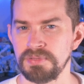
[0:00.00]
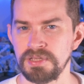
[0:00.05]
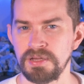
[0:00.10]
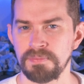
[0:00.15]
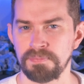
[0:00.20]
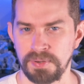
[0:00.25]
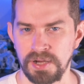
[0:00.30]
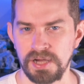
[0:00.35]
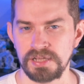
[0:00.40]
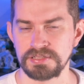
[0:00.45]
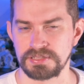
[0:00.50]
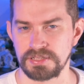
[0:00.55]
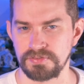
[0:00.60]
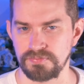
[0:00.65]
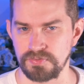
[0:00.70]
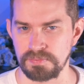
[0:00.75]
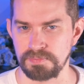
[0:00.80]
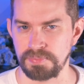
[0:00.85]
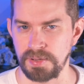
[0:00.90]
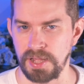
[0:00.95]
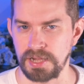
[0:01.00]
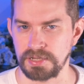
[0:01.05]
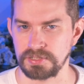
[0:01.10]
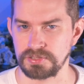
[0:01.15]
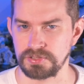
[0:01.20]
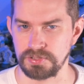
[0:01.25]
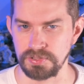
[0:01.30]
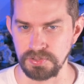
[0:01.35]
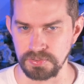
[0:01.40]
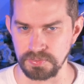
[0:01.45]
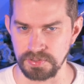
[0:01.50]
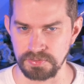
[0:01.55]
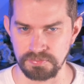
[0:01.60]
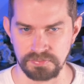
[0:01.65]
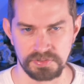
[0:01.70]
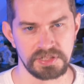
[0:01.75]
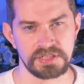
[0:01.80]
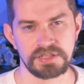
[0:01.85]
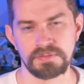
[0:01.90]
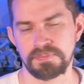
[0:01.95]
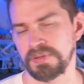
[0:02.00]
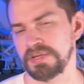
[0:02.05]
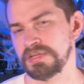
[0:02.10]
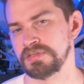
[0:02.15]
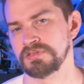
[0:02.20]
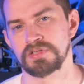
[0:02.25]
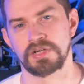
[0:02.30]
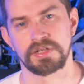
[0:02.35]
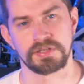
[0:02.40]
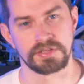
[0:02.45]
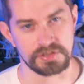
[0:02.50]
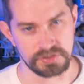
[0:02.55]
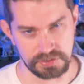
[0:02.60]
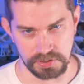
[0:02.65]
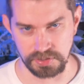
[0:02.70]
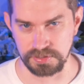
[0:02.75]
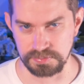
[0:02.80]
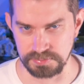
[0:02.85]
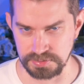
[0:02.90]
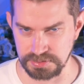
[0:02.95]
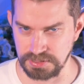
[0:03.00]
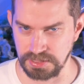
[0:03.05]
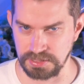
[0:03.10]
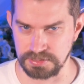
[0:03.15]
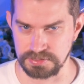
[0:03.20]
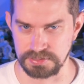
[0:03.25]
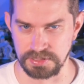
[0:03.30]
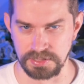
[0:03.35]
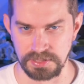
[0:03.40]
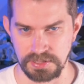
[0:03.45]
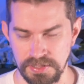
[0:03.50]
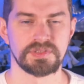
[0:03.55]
be a positive impact too. It really depends on the circumstance.